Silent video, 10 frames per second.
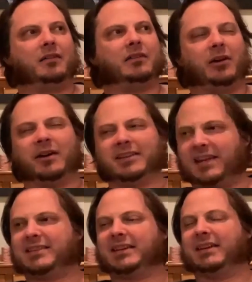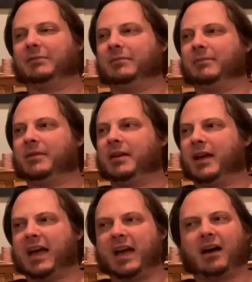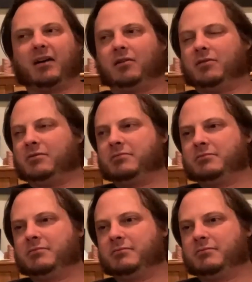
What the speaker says: you know, I said to him, how,